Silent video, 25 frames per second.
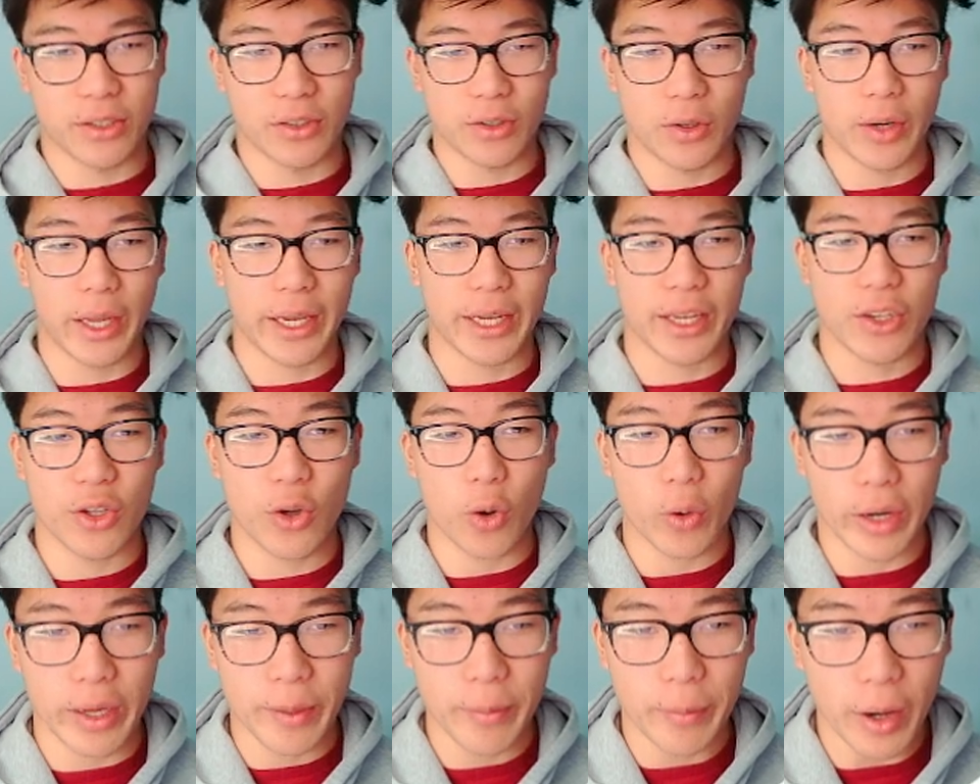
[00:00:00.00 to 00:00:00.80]
So like
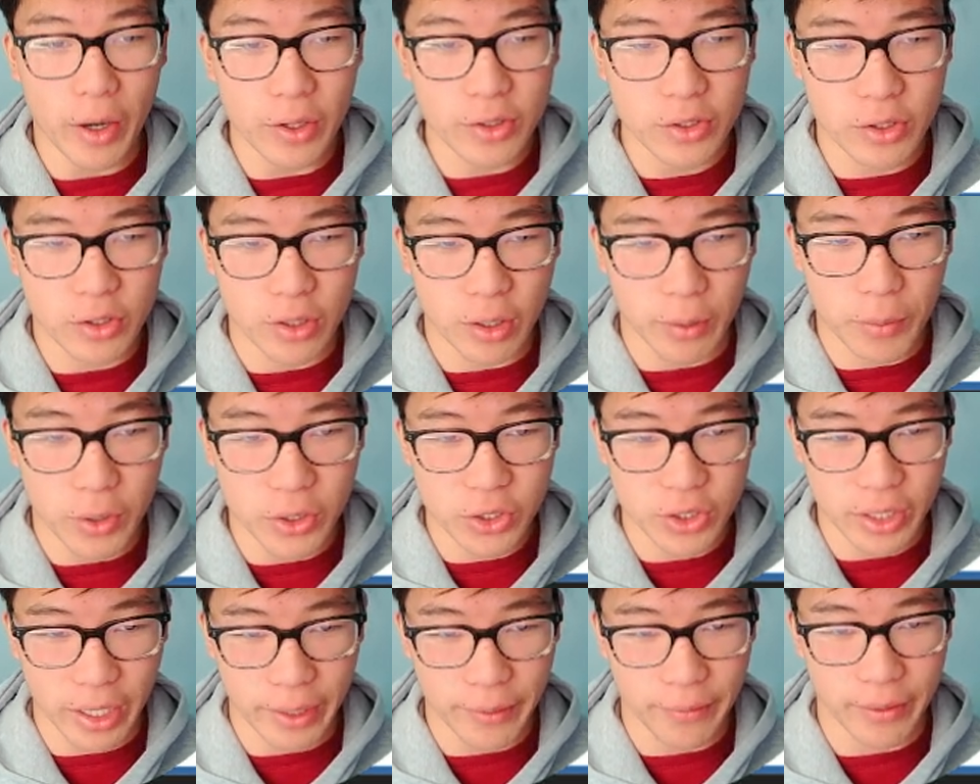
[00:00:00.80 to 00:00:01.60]
your inboxes are
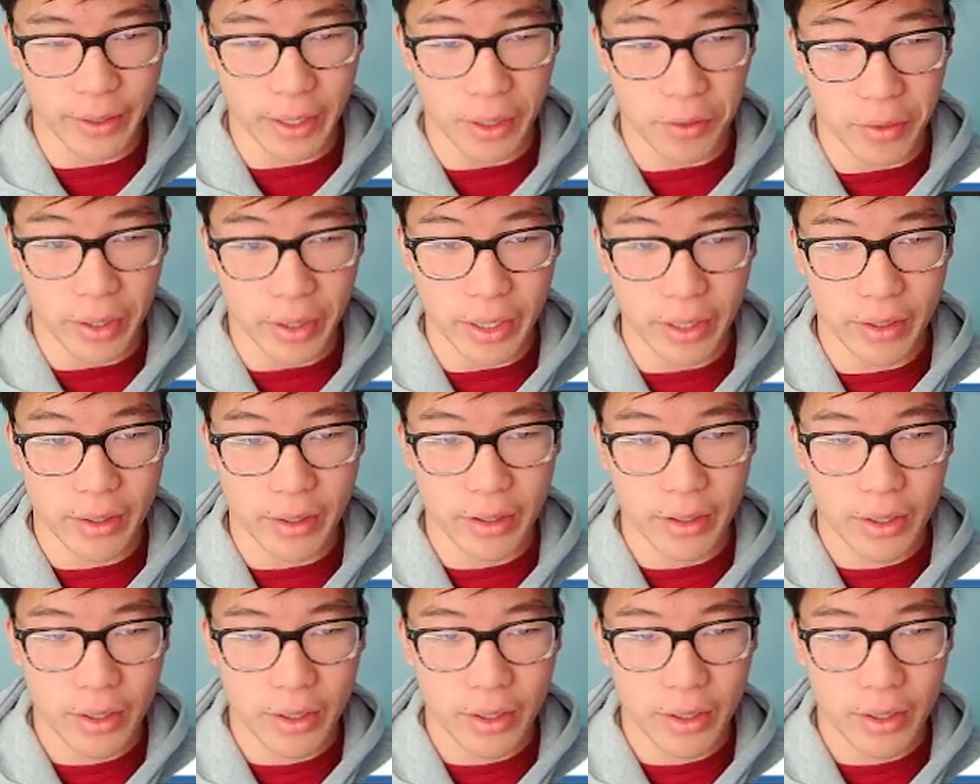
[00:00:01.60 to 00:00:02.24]
much safer now, right?